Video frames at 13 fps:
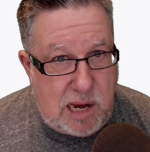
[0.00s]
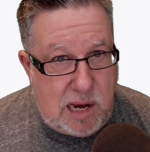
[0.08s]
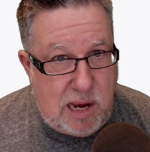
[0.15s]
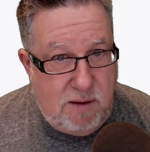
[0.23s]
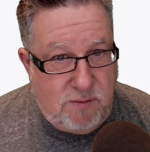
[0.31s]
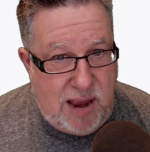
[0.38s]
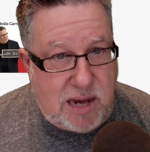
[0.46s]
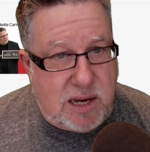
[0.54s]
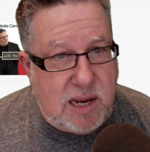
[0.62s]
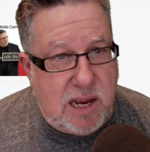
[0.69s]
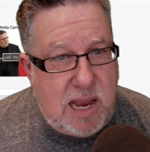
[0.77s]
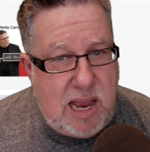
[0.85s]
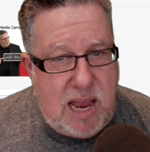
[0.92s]
event.
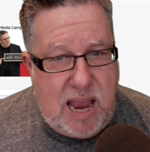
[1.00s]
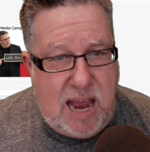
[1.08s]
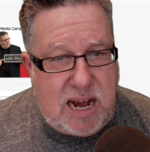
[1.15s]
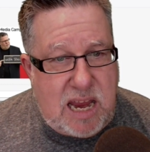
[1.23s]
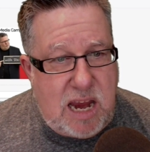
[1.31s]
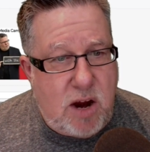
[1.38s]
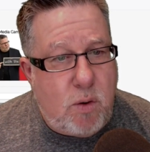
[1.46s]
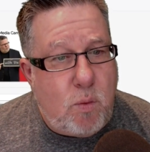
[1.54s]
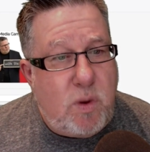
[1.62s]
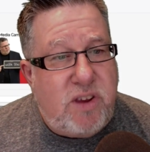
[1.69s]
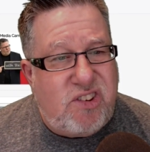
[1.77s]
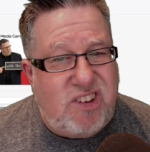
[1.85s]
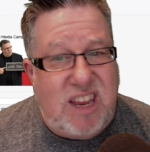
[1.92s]
And here
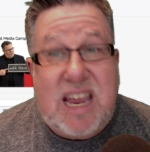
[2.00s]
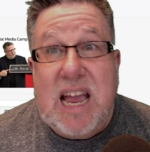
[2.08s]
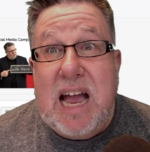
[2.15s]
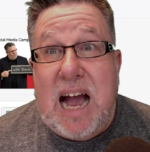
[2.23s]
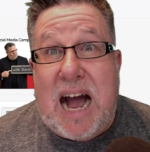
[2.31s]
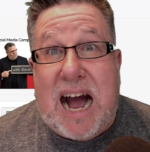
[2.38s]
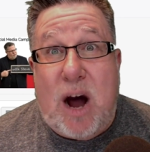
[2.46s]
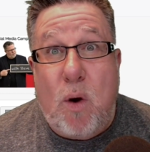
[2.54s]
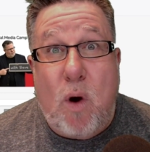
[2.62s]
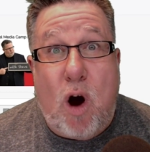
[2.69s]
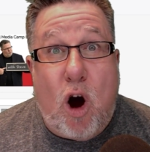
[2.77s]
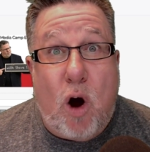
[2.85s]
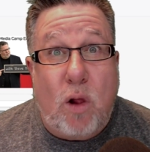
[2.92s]
we see how
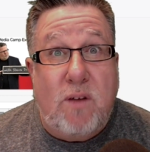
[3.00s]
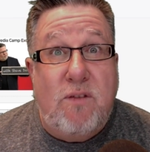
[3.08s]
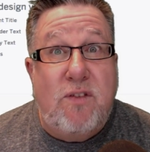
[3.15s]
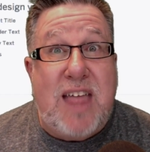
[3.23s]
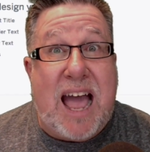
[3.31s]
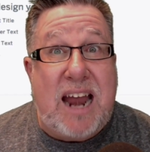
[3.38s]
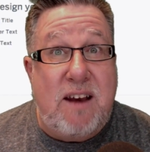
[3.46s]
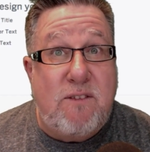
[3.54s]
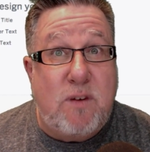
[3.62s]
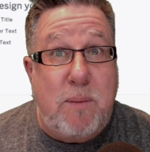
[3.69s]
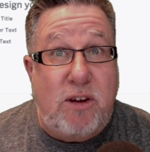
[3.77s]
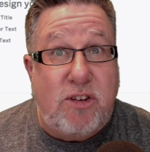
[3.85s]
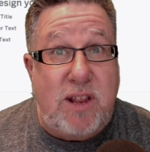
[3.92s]
all of that
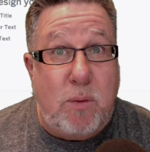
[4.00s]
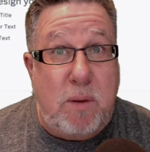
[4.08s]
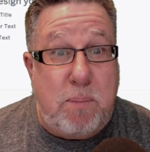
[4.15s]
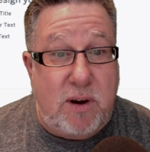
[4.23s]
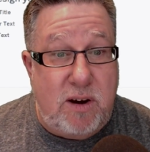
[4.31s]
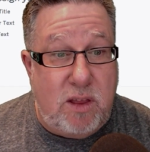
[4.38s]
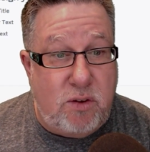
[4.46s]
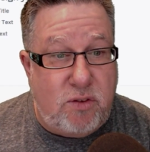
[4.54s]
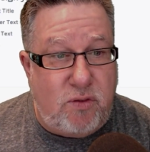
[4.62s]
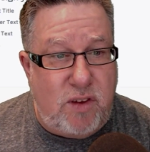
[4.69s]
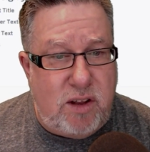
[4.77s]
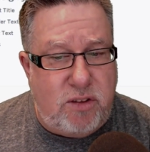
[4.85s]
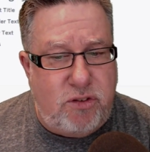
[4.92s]
information that we put into those
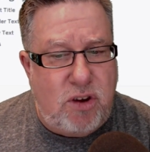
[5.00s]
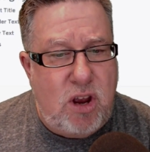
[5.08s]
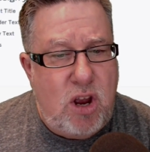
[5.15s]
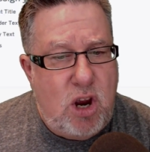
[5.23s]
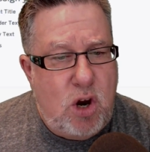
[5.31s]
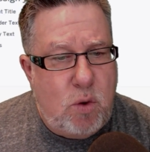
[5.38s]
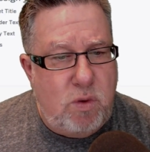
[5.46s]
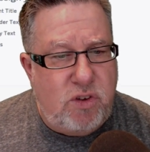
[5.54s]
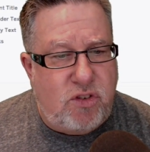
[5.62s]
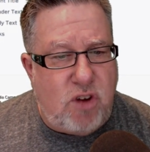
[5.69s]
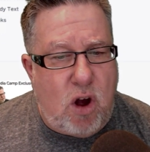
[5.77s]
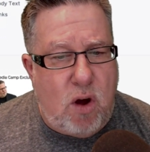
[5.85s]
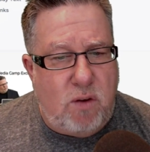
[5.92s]
fields
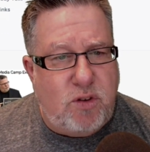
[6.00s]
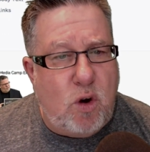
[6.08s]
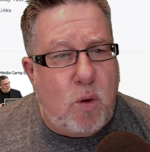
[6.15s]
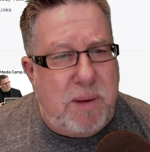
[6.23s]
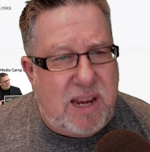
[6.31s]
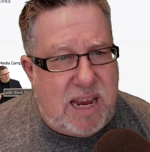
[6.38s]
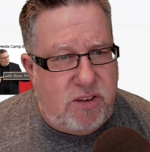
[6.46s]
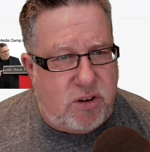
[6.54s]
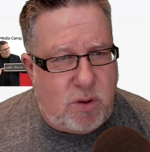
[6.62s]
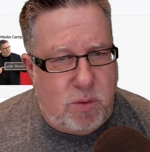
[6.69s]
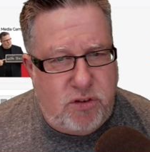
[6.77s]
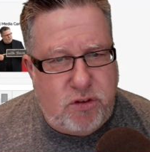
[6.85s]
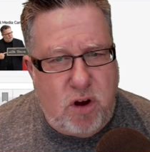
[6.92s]
resolves or begins to
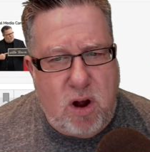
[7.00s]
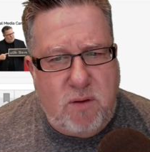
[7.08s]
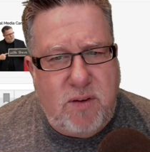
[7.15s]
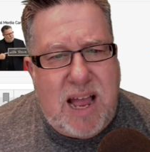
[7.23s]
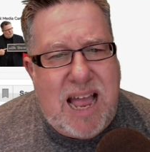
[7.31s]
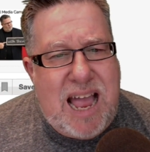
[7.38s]
resolve.